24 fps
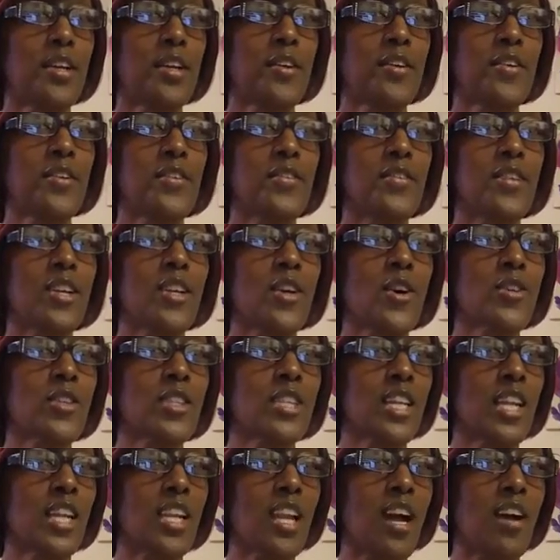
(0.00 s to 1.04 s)
The coach
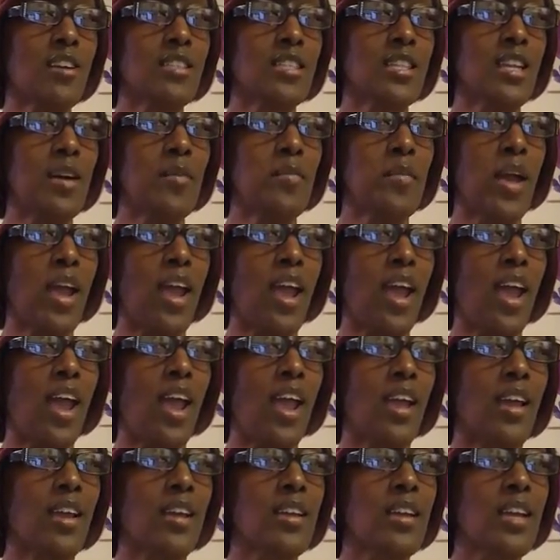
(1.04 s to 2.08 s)
done lost her
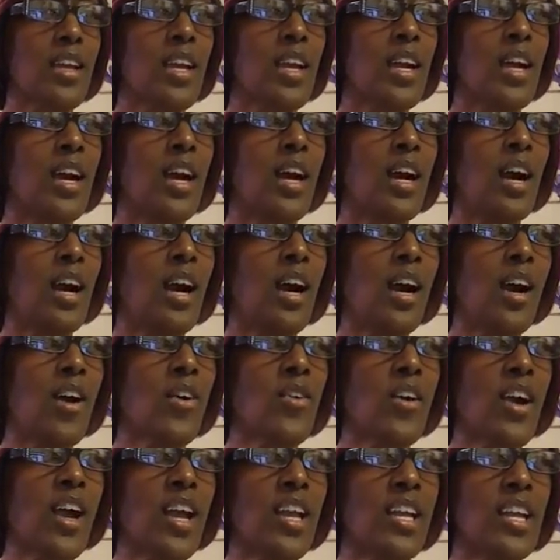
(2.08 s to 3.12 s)
mind. All
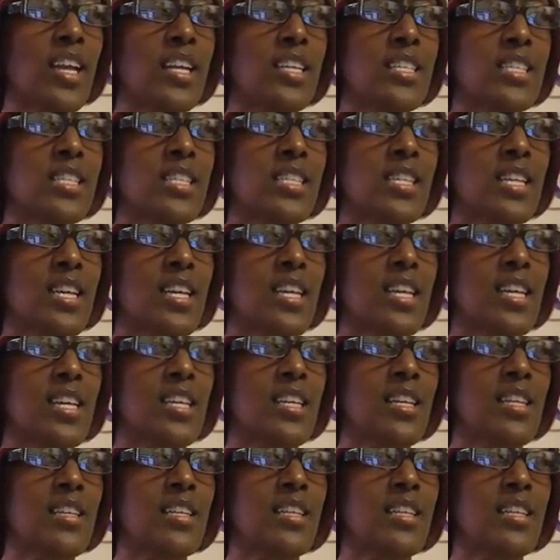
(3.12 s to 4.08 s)
right, let's see.